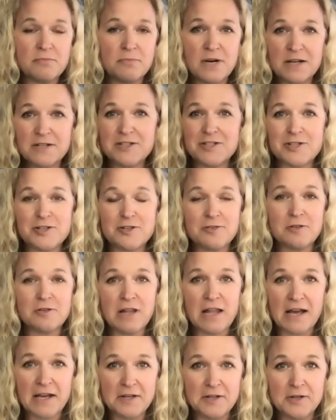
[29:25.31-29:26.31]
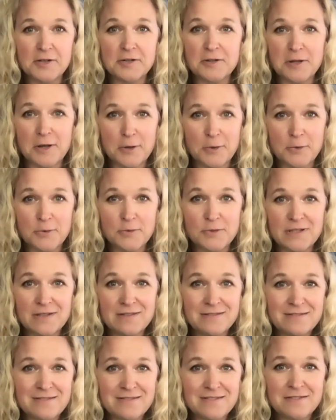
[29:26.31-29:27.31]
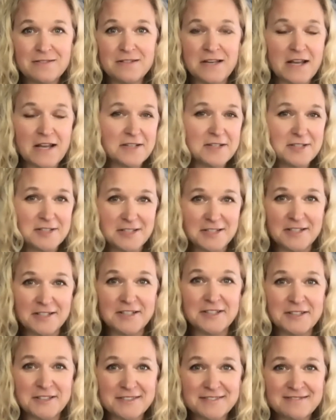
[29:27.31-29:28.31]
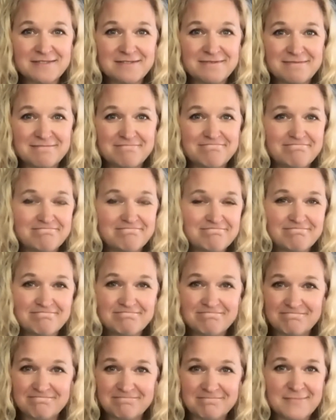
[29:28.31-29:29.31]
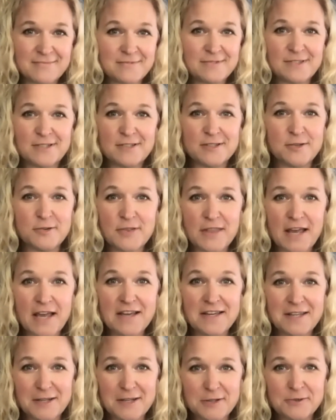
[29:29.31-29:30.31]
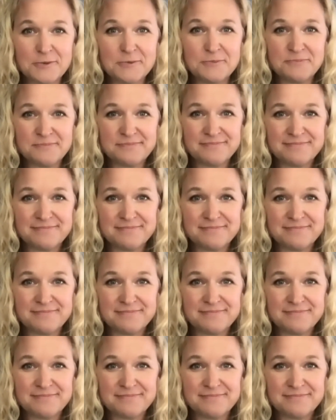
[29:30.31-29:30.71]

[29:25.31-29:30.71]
much lighter load next year. So thank you.